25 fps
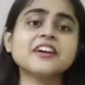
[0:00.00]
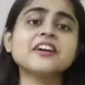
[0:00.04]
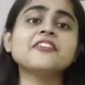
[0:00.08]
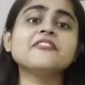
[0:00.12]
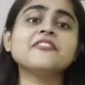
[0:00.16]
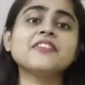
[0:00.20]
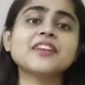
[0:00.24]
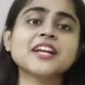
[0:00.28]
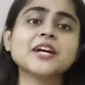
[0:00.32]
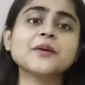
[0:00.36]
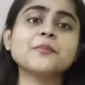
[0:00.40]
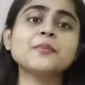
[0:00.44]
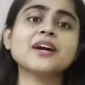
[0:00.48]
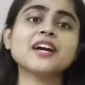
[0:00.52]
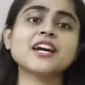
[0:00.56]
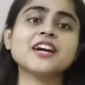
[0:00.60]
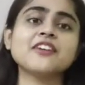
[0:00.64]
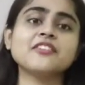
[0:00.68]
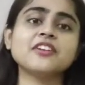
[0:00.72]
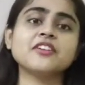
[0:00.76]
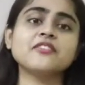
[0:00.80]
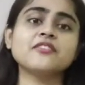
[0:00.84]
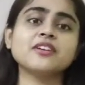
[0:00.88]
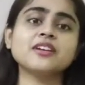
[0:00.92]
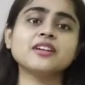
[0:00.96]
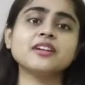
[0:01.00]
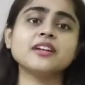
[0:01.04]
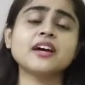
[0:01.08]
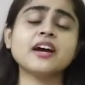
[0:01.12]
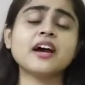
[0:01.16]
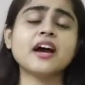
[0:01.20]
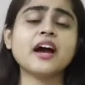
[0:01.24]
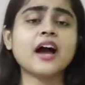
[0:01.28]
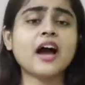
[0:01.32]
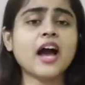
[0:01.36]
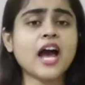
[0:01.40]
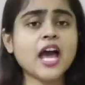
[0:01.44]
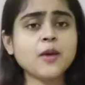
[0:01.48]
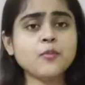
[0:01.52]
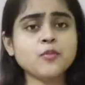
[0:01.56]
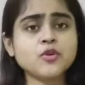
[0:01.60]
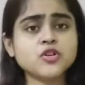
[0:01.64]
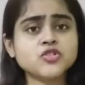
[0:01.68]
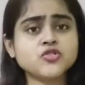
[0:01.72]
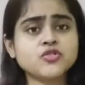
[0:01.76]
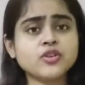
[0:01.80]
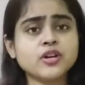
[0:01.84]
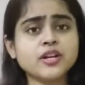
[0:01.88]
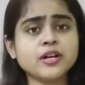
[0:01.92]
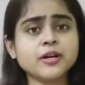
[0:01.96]
Welcome back everyone. I am
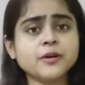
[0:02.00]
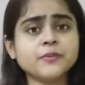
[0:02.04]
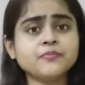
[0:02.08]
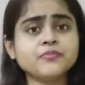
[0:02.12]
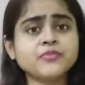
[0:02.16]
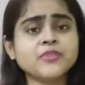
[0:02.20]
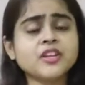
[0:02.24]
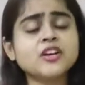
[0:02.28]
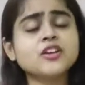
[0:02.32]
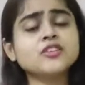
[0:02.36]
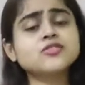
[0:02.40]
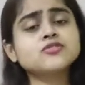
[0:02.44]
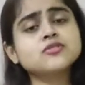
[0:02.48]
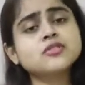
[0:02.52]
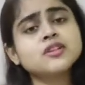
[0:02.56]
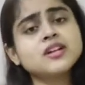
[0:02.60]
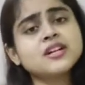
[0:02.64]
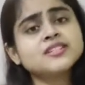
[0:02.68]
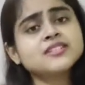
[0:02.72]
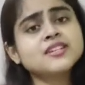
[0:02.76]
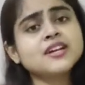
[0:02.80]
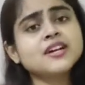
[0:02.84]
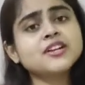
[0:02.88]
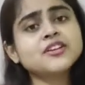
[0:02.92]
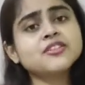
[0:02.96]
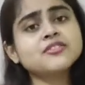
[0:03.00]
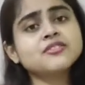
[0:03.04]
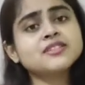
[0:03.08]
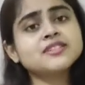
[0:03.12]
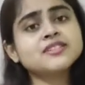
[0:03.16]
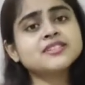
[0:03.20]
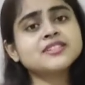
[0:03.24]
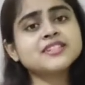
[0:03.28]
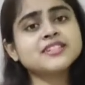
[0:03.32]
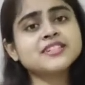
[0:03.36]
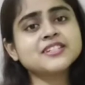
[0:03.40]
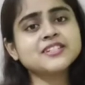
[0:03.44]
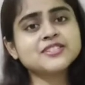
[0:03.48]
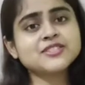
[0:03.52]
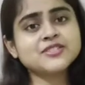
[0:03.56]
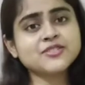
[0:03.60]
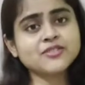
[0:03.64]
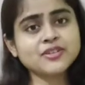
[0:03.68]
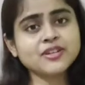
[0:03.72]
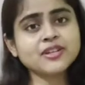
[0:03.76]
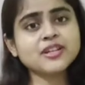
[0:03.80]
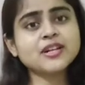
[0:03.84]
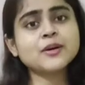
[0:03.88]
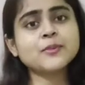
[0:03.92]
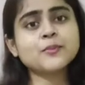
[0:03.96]
Aishwarya. So let's continue the series
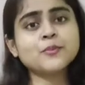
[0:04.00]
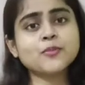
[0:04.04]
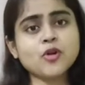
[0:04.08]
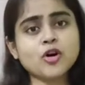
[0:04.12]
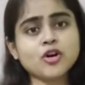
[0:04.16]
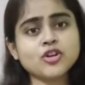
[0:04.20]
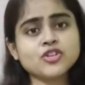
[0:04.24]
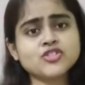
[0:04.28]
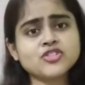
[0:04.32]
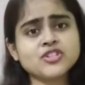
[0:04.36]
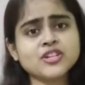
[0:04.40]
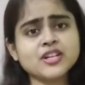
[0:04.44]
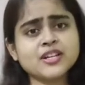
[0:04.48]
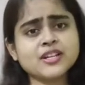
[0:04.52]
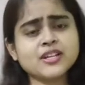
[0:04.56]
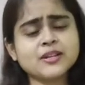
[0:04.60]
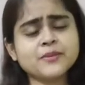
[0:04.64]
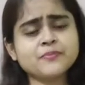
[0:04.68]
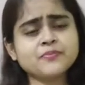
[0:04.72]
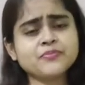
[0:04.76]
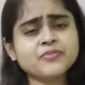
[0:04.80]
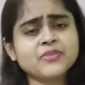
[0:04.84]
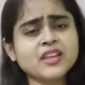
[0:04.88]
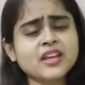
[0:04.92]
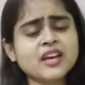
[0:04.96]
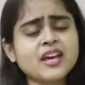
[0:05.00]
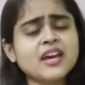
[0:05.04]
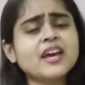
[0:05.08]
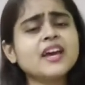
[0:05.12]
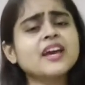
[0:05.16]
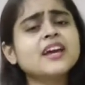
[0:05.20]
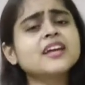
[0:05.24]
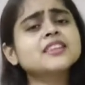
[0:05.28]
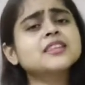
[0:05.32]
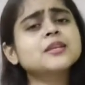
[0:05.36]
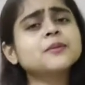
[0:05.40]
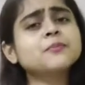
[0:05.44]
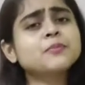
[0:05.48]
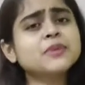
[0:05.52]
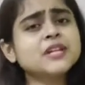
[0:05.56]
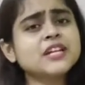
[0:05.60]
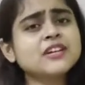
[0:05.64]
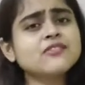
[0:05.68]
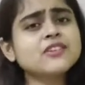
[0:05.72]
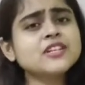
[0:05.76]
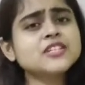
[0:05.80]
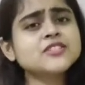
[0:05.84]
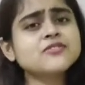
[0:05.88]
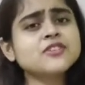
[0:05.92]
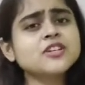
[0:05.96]
on blockchain. In the
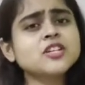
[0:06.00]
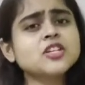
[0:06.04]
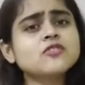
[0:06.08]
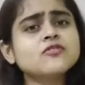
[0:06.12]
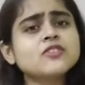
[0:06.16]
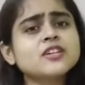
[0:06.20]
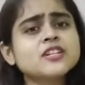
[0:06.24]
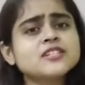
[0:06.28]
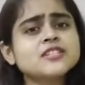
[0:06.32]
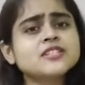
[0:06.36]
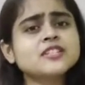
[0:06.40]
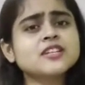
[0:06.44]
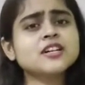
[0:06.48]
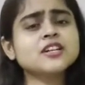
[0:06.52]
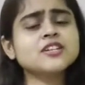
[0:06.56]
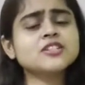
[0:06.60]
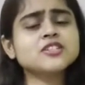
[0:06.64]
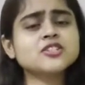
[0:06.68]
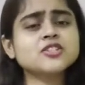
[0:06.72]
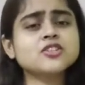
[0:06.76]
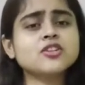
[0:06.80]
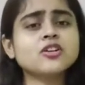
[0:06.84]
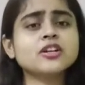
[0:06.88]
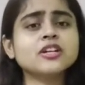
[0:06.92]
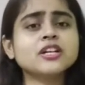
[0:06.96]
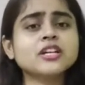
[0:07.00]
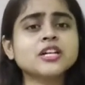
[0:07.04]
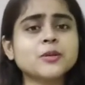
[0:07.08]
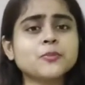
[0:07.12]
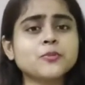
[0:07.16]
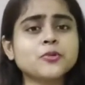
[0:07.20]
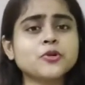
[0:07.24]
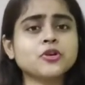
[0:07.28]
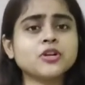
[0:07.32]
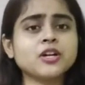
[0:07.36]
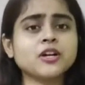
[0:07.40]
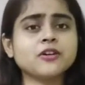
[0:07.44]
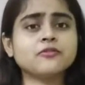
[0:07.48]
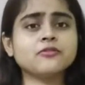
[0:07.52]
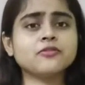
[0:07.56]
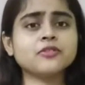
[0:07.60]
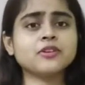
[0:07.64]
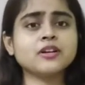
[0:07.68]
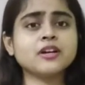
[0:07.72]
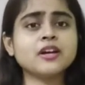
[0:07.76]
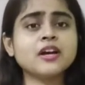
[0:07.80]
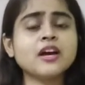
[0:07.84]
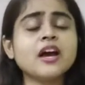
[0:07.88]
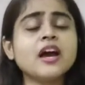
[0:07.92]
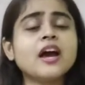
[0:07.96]
previous video we discussed on cryptography
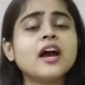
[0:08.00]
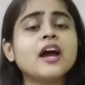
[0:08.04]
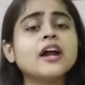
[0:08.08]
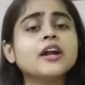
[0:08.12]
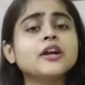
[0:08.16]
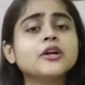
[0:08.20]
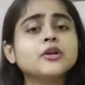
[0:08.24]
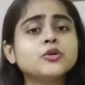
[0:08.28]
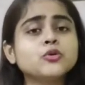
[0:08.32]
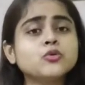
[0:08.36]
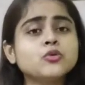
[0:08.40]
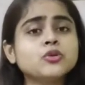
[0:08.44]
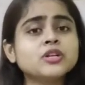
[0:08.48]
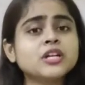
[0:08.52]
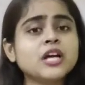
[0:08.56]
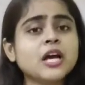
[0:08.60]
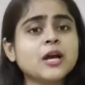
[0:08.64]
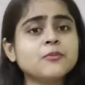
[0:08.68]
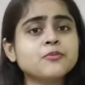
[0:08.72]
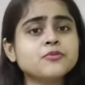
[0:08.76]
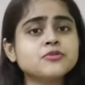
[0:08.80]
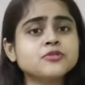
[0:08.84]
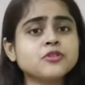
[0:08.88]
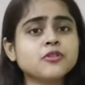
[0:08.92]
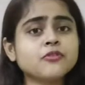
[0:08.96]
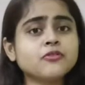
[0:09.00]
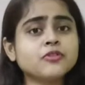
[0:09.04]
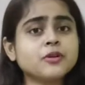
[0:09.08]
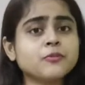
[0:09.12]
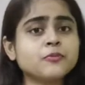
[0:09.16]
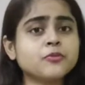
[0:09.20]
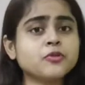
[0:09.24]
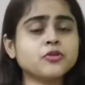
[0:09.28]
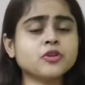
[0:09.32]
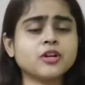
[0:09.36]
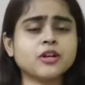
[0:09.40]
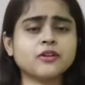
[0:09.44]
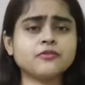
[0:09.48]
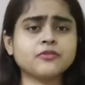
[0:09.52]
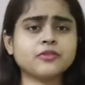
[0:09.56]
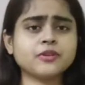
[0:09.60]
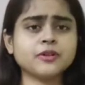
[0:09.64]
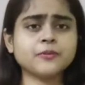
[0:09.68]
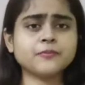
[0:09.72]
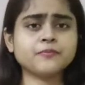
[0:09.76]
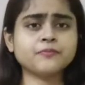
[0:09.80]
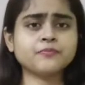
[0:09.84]
and two types of cryptography.